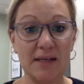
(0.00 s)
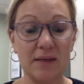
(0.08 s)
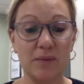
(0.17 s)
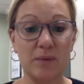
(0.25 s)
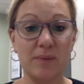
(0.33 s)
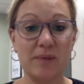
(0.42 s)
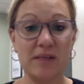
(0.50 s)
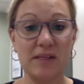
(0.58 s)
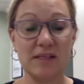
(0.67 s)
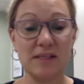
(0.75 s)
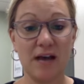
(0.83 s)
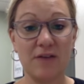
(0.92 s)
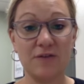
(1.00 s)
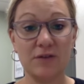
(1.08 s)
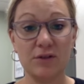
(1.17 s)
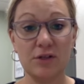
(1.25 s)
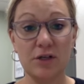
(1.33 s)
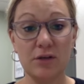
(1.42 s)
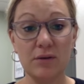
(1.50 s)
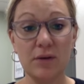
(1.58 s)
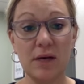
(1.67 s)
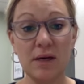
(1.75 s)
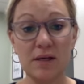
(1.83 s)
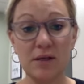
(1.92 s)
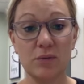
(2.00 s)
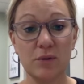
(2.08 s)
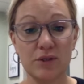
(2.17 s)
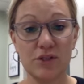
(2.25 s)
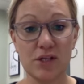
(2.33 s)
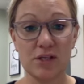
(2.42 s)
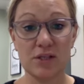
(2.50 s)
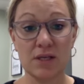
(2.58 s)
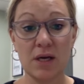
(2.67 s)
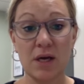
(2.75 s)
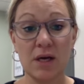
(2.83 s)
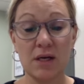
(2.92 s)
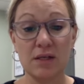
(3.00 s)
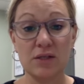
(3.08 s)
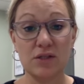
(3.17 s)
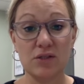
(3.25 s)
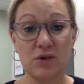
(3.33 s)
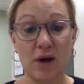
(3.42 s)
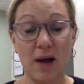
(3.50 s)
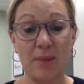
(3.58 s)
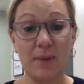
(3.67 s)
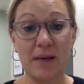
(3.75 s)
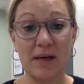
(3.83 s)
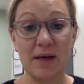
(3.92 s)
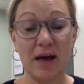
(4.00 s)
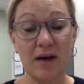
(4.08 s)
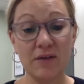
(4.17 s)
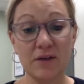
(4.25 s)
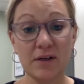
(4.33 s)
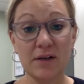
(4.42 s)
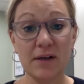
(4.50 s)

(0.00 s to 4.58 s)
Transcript: It will be this afternoon. You will just drop and cover,